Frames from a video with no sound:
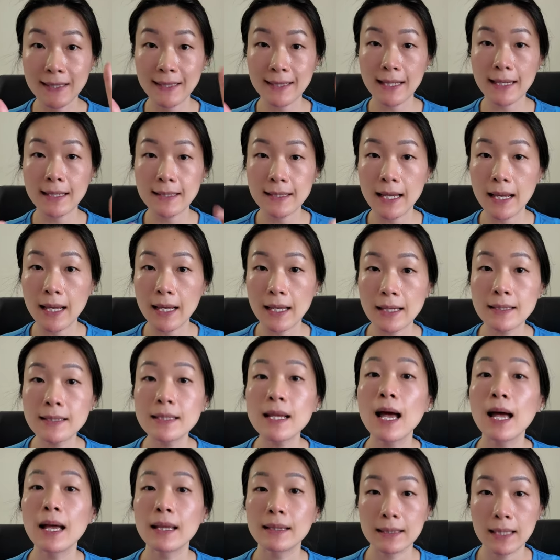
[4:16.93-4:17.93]
six
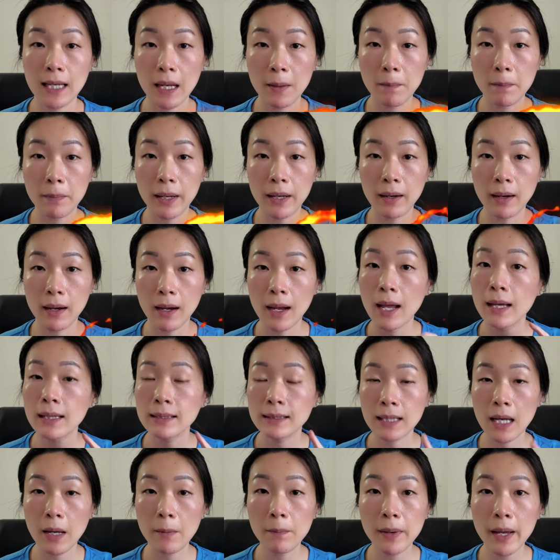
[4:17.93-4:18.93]
is tempeh.
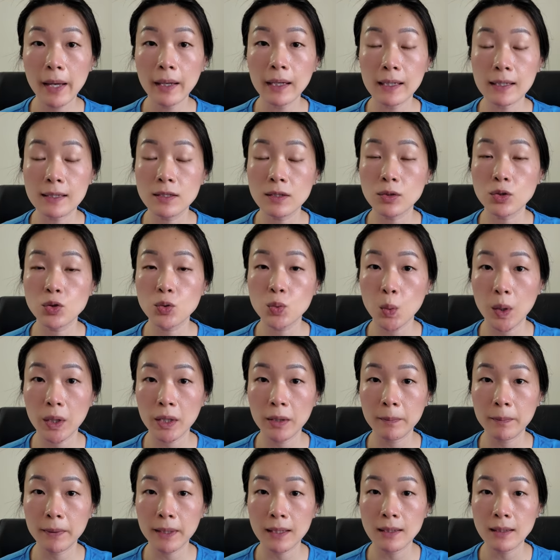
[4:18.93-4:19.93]
Tempeh is a
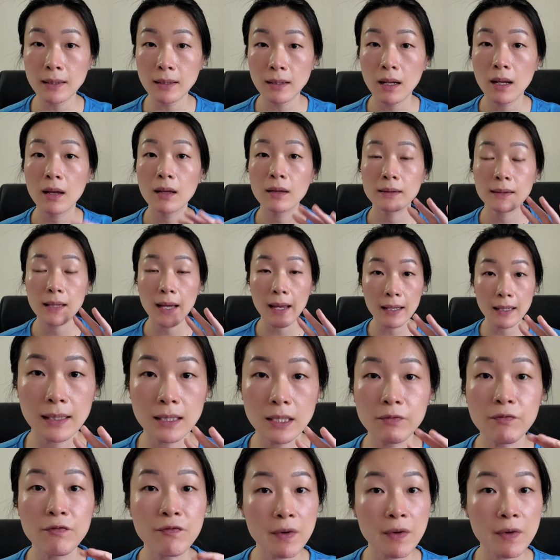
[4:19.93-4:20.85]
soybean that is